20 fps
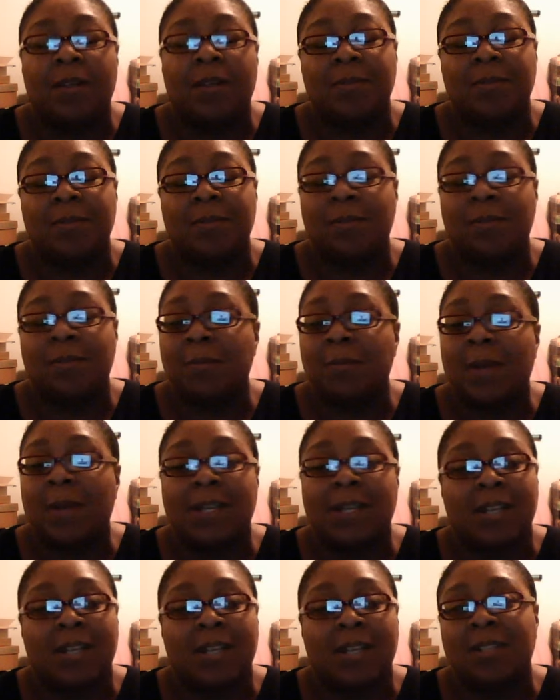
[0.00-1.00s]
Lord, why
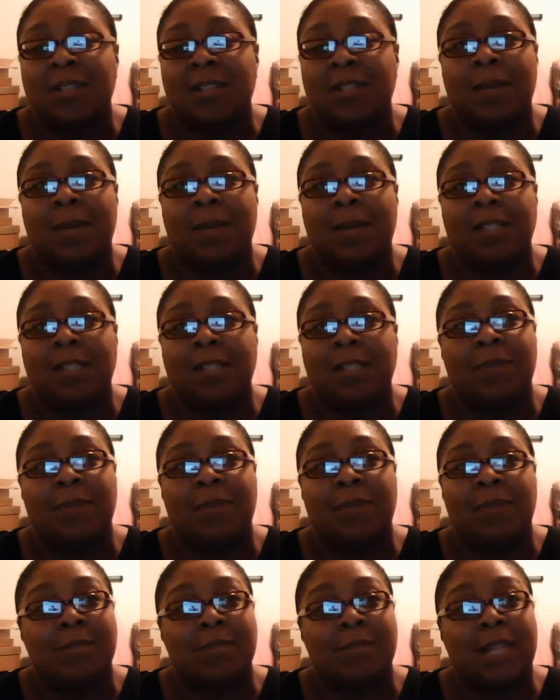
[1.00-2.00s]
didn't I just write these
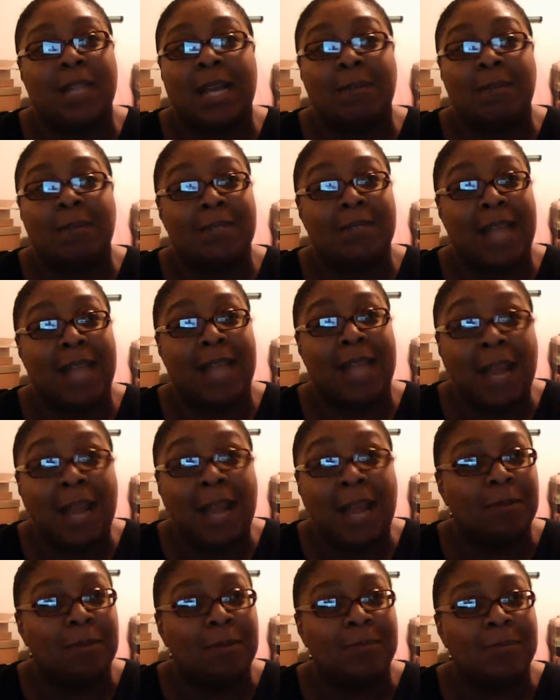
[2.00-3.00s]
folks' names
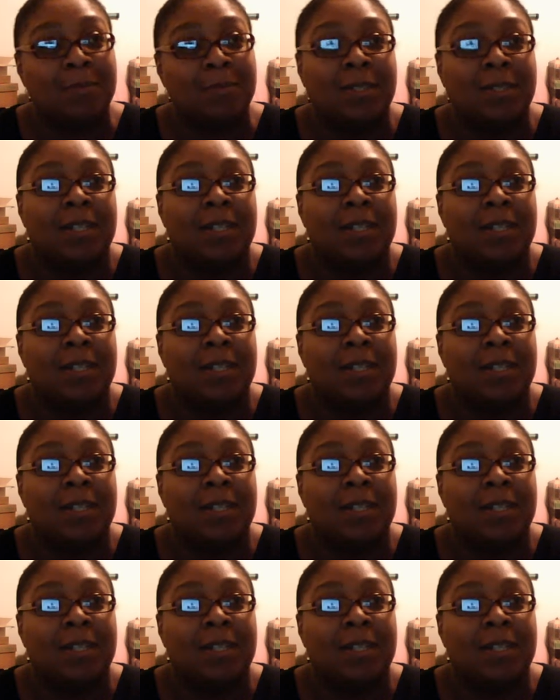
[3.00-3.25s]
down?